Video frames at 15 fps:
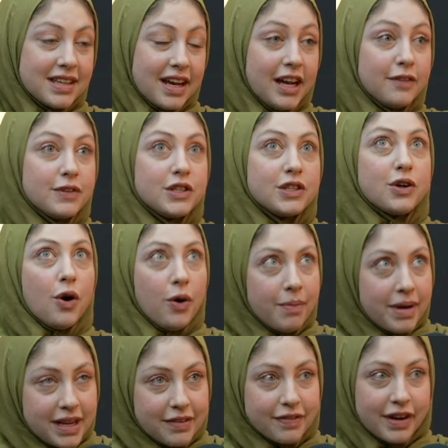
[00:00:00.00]
i have so
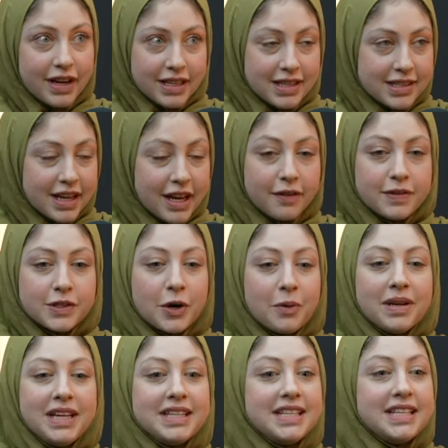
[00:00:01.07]
many friends i have so
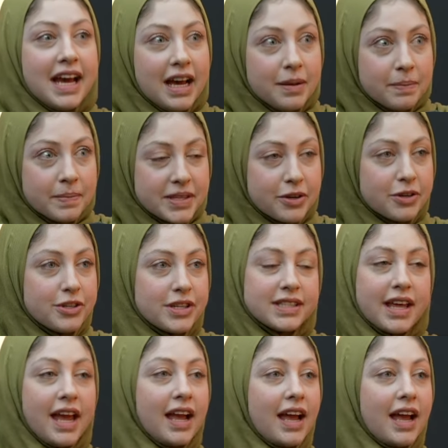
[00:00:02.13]
many dms that are just like